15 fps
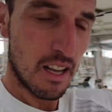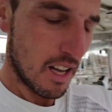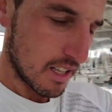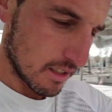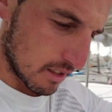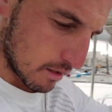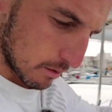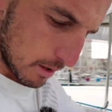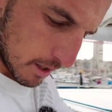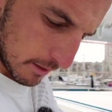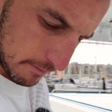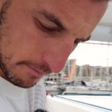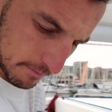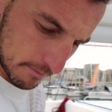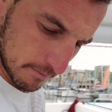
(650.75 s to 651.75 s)
I don't know why.
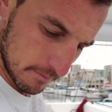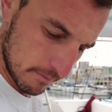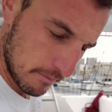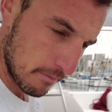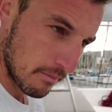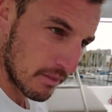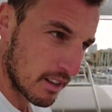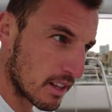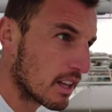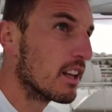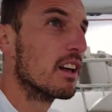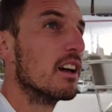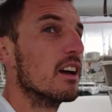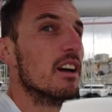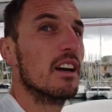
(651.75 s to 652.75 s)

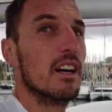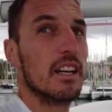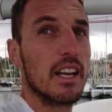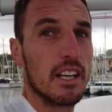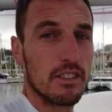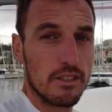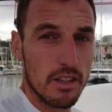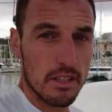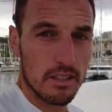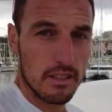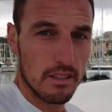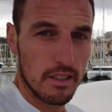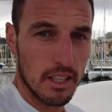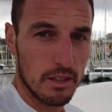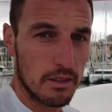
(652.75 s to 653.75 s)
I guess
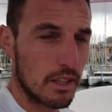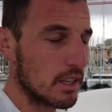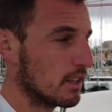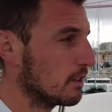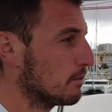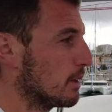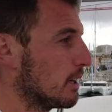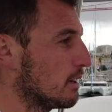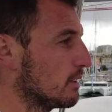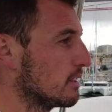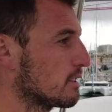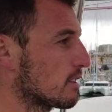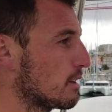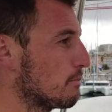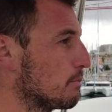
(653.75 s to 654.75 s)
just they don't care about
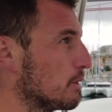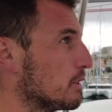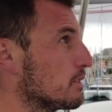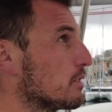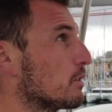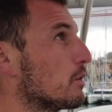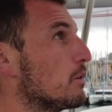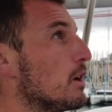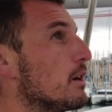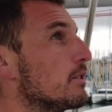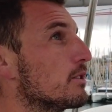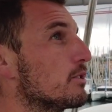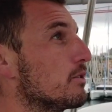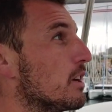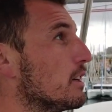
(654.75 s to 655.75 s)
the skippers or
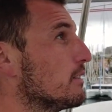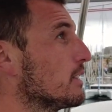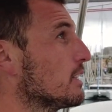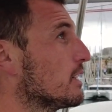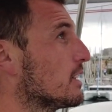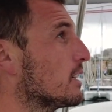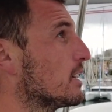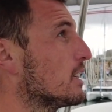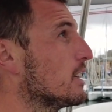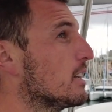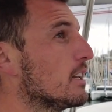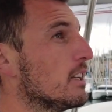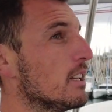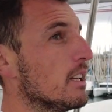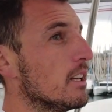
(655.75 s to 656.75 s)
whoever's driving.
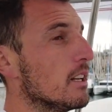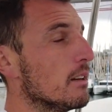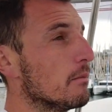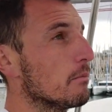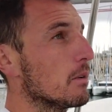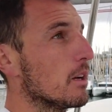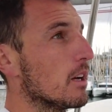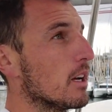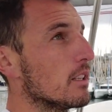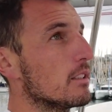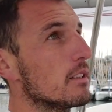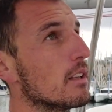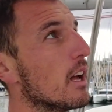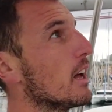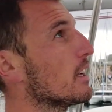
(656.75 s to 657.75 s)

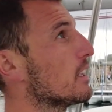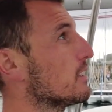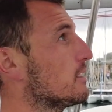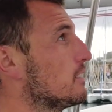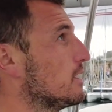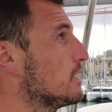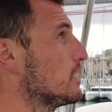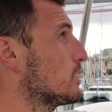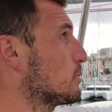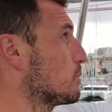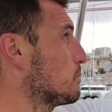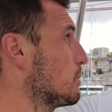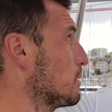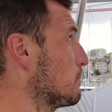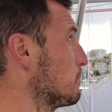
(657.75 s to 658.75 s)
But I can see this
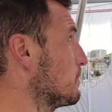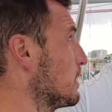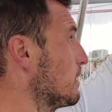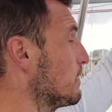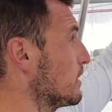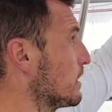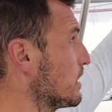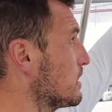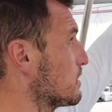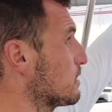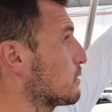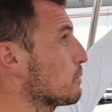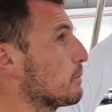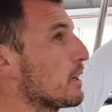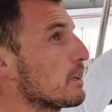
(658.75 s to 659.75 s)
would be very easy
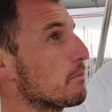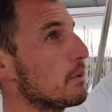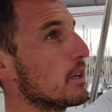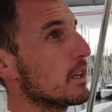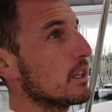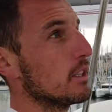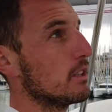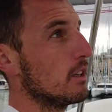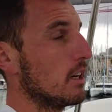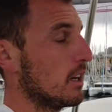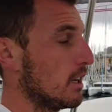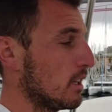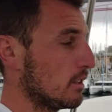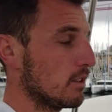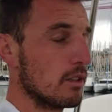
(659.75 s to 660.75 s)
to make bigger
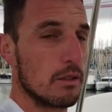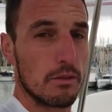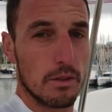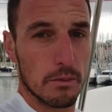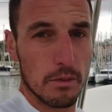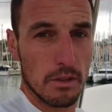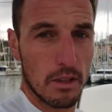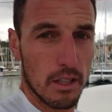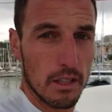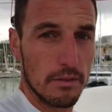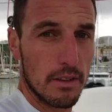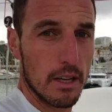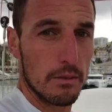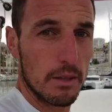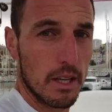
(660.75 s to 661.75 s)
and, you know, from solid
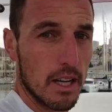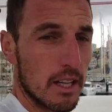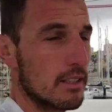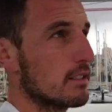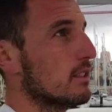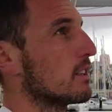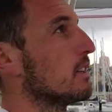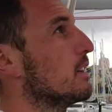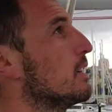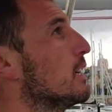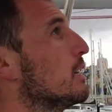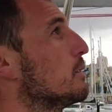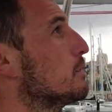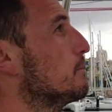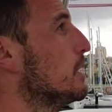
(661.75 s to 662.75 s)
fiberglass
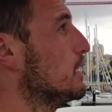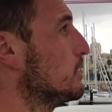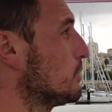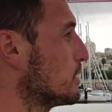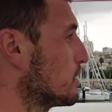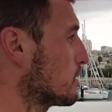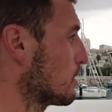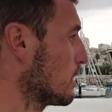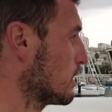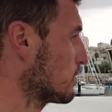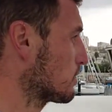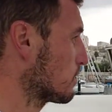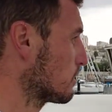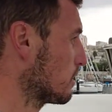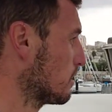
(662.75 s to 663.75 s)
with better
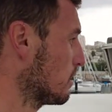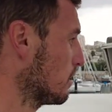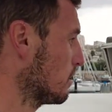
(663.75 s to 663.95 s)
insulation.